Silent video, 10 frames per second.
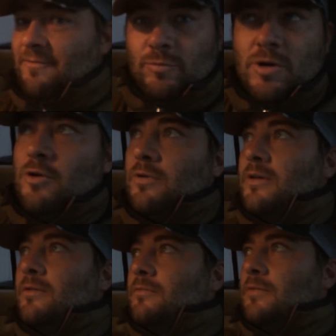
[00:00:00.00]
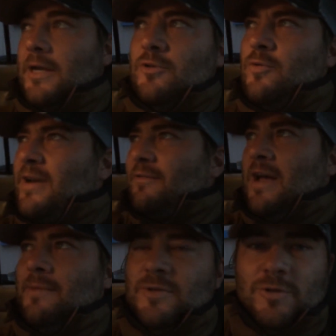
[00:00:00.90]
never broke. I don't know what ever
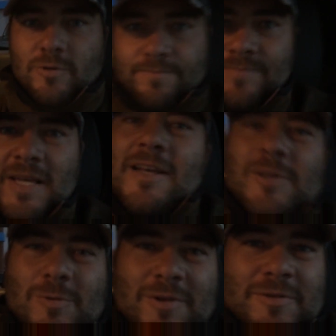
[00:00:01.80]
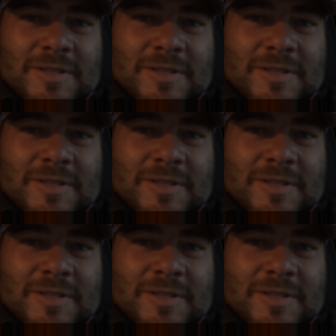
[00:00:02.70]
happened to him. It's one of